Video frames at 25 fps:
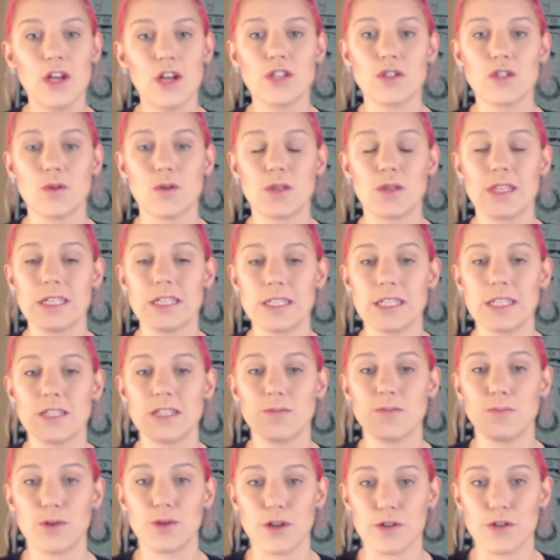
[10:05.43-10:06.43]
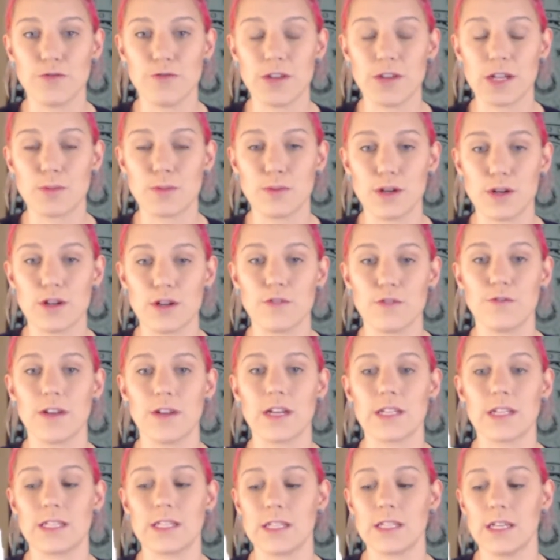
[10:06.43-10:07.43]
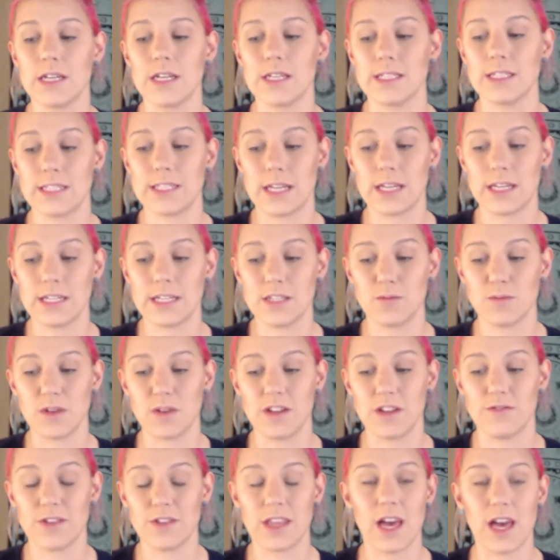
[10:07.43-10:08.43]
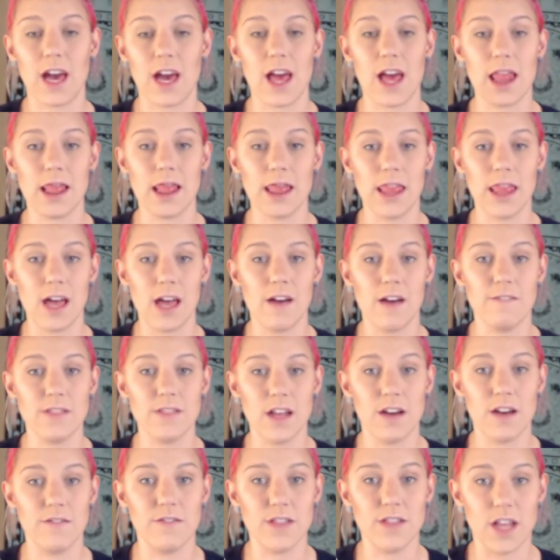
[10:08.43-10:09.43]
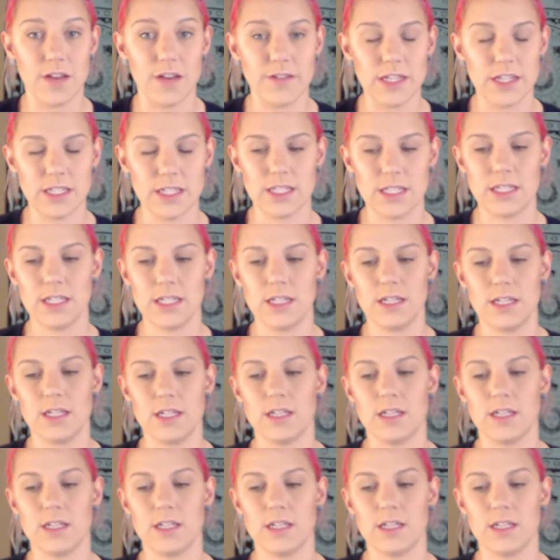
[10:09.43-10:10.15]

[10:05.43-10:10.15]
So this is a perfect setting spray for that. I love, love, love it.